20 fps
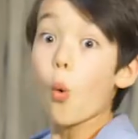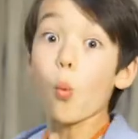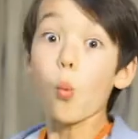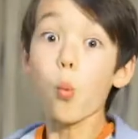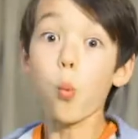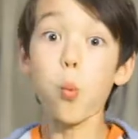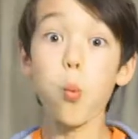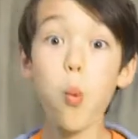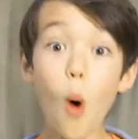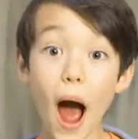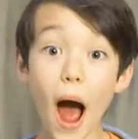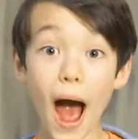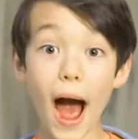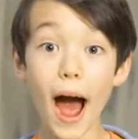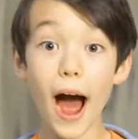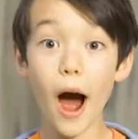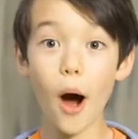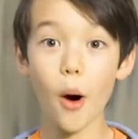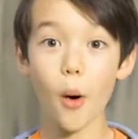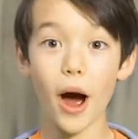Wow!
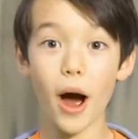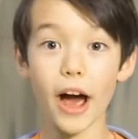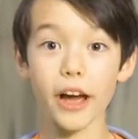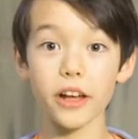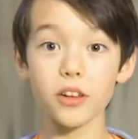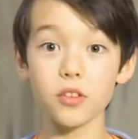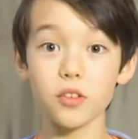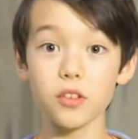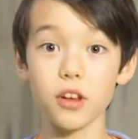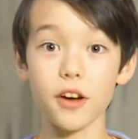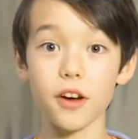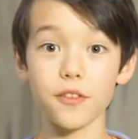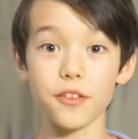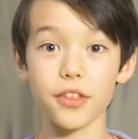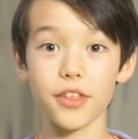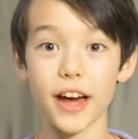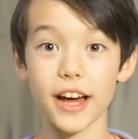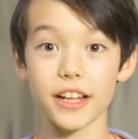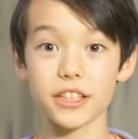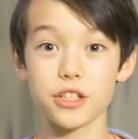Wow, I
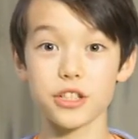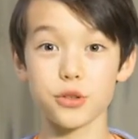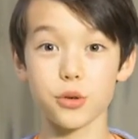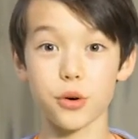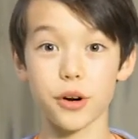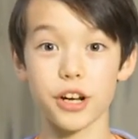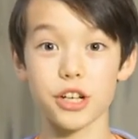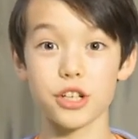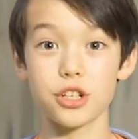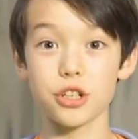loved that story.